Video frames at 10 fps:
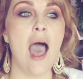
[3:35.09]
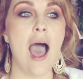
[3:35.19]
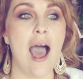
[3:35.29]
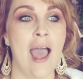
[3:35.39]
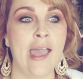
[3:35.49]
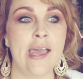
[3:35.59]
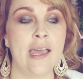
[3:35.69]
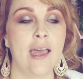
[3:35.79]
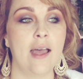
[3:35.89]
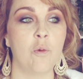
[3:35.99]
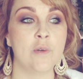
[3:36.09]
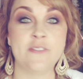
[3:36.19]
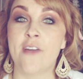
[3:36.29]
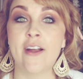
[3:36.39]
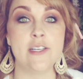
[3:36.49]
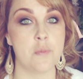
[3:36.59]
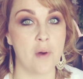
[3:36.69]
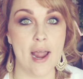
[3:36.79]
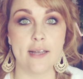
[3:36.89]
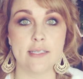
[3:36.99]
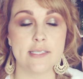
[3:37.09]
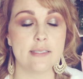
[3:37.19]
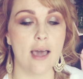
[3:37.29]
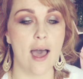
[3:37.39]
I was very depressed.